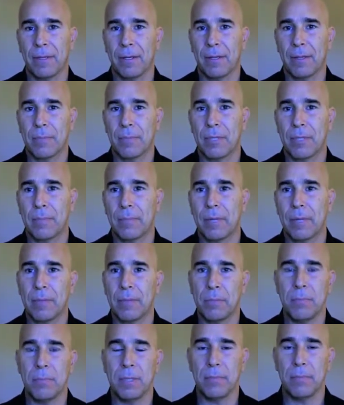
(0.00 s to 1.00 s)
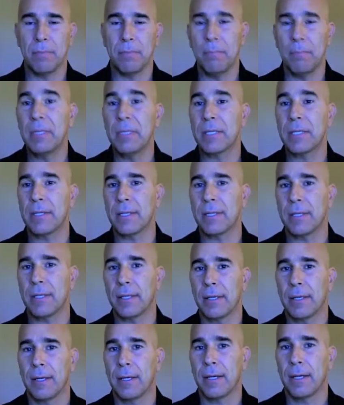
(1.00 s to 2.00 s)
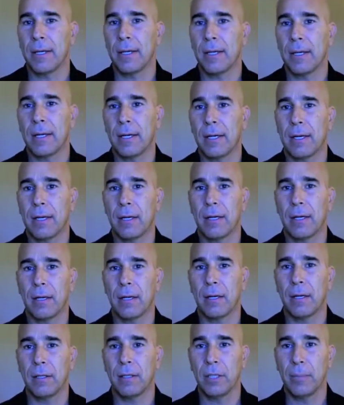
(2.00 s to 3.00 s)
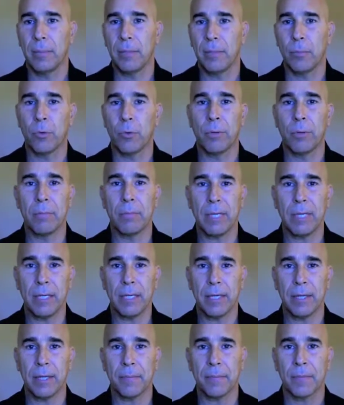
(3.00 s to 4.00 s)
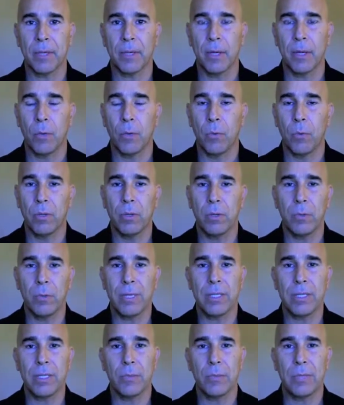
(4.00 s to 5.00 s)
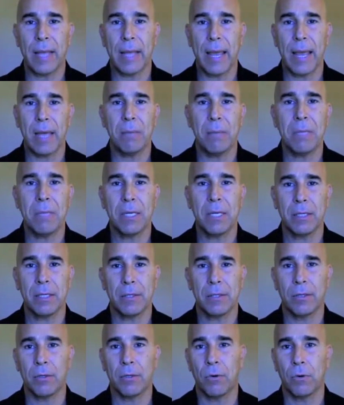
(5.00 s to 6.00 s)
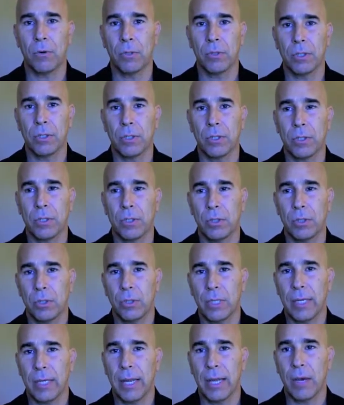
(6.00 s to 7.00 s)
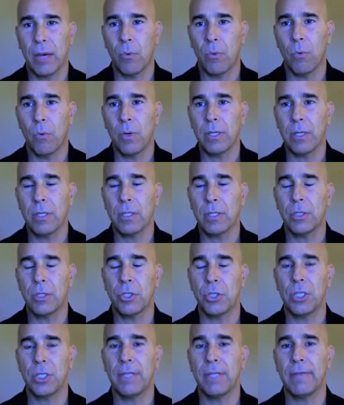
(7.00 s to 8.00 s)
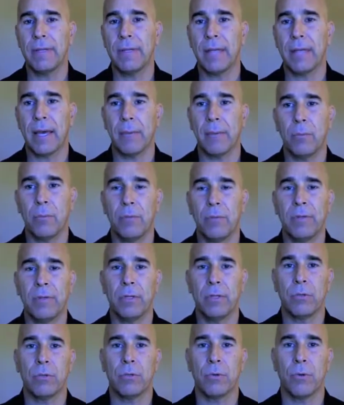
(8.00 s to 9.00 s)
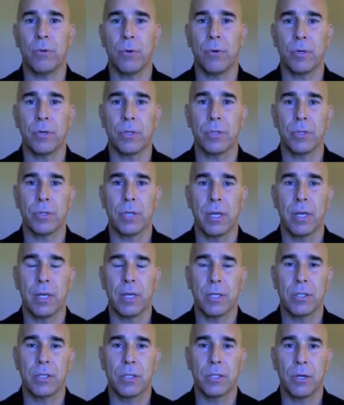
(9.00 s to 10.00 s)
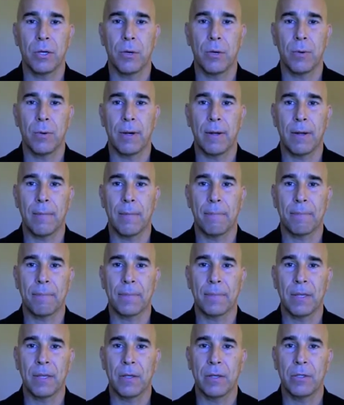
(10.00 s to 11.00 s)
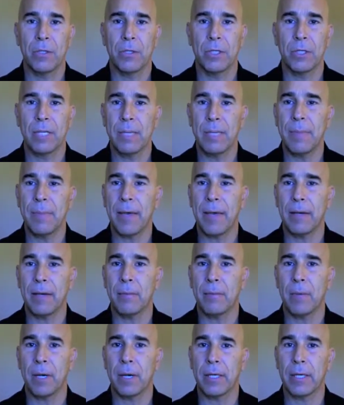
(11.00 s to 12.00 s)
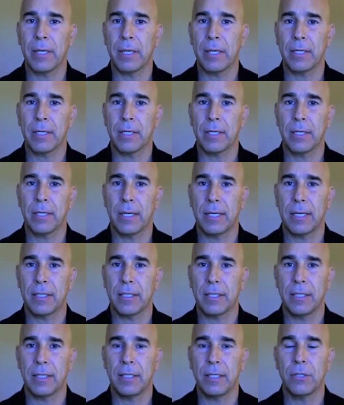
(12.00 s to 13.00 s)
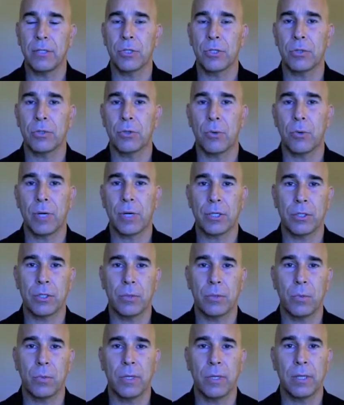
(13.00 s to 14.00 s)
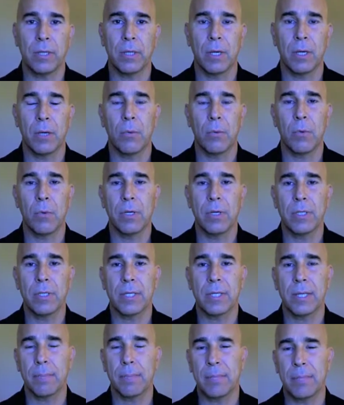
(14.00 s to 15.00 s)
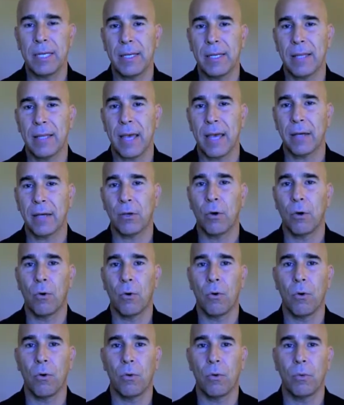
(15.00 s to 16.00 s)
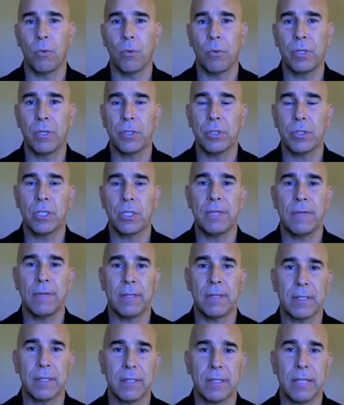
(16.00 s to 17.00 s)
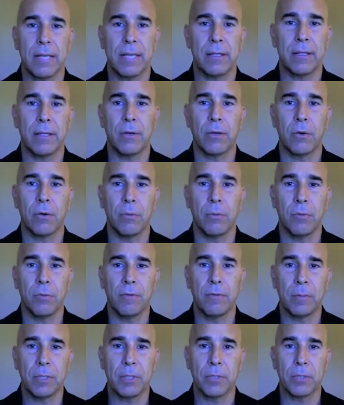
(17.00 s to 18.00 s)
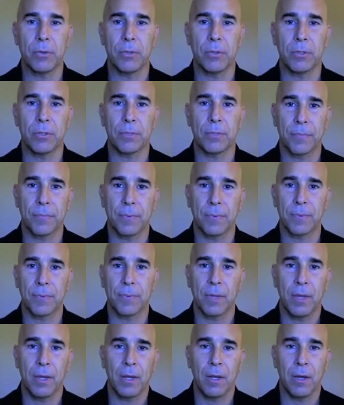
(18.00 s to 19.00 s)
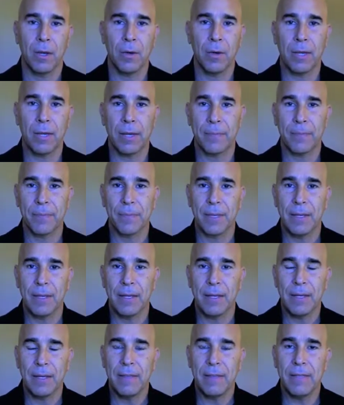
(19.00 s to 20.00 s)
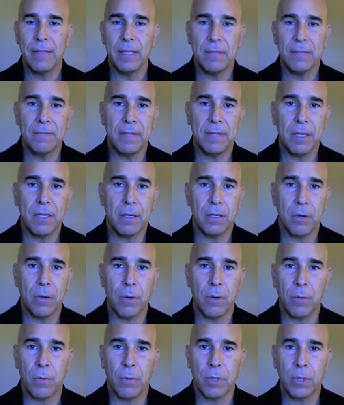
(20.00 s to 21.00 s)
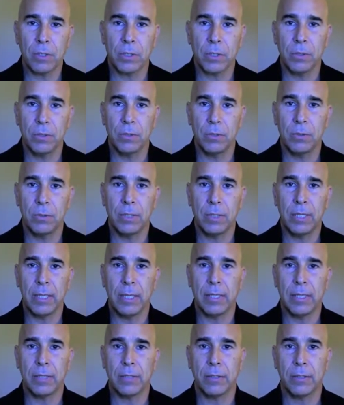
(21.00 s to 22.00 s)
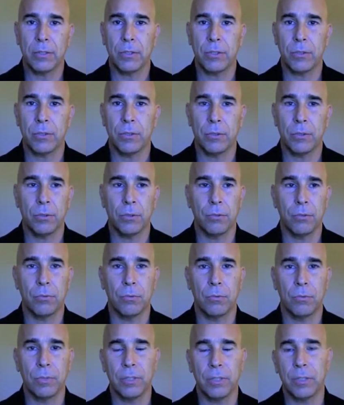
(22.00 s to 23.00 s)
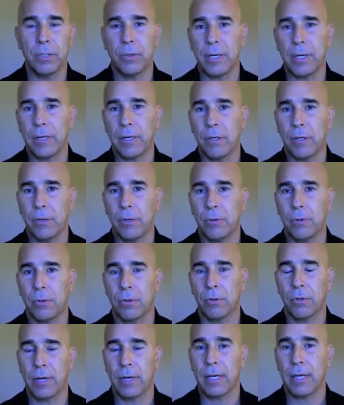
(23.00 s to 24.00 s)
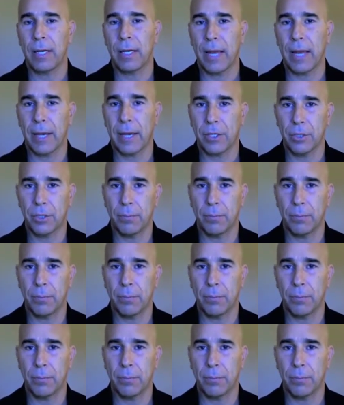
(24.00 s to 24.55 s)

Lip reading: sometimes missing a little bit more meaning. One of the ways that we add meaning to the goal is looking at what is achieving that moving you towards. So just keep that in mind as an additional question. What is that meeting that goal? What is achieving this daily goal moving me towards? Okay, in this video I want to get into really creating an action